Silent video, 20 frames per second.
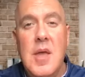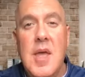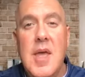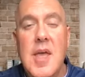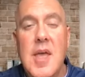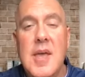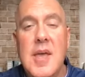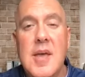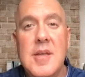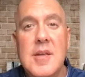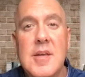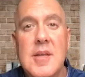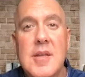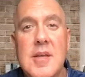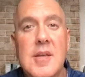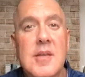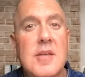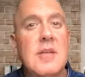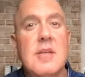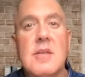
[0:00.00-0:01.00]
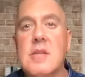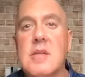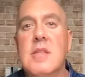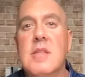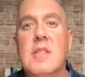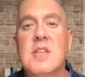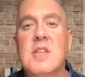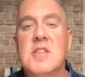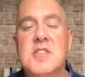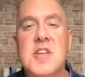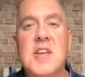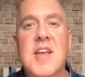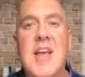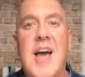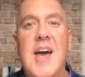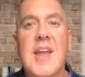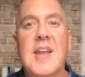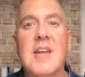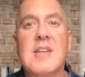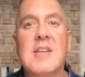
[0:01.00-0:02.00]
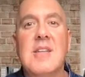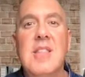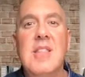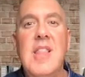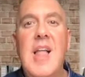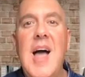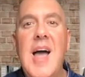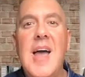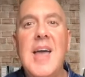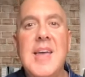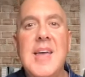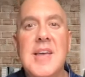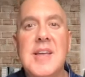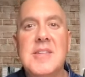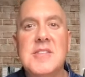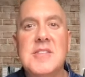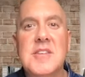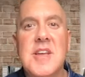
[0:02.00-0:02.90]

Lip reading: And she got a client.